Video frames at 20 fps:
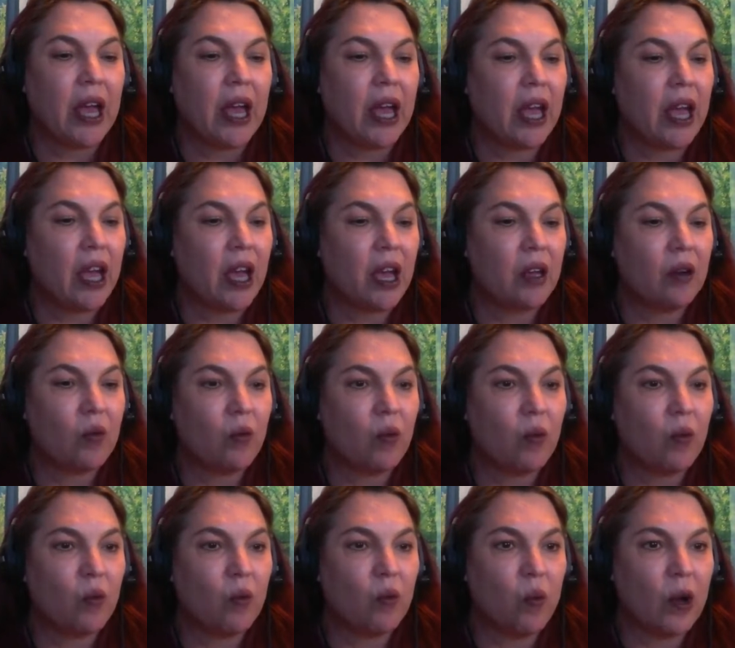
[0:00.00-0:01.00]
and
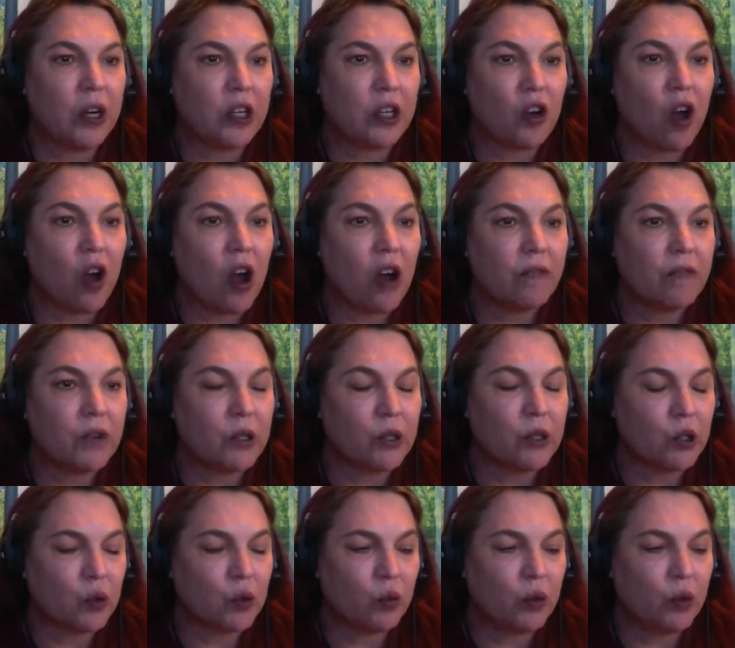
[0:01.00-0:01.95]
what your offers